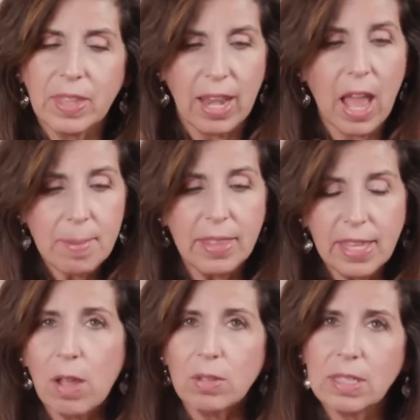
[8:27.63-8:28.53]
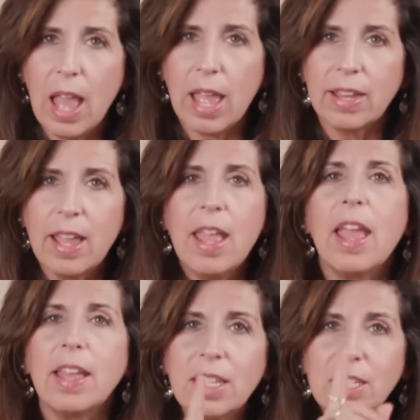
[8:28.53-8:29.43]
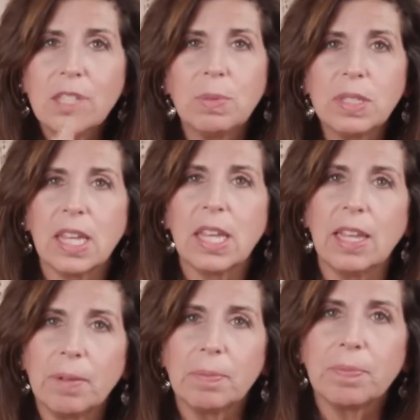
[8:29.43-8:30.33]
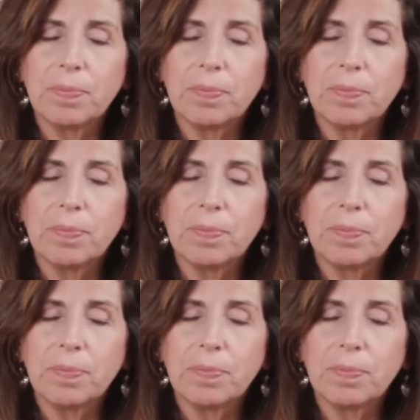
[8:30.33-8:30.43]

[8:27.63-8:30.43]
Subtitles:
And I'm on the outside. And this is what's key.